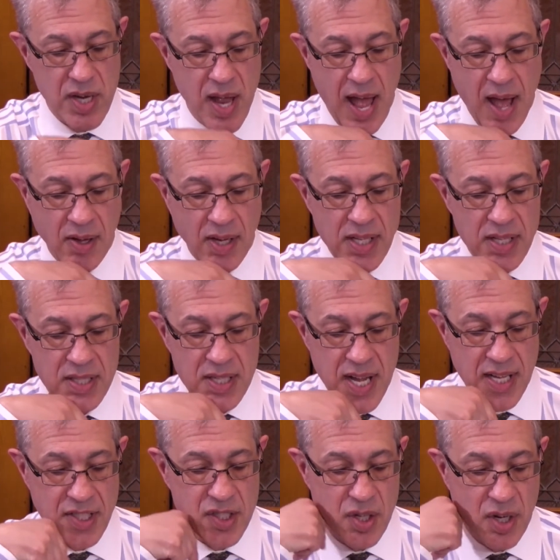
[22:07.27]
How can
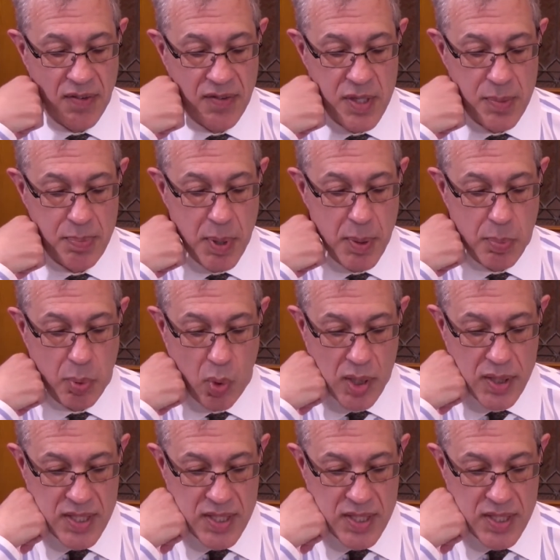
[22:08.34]
debt service be brought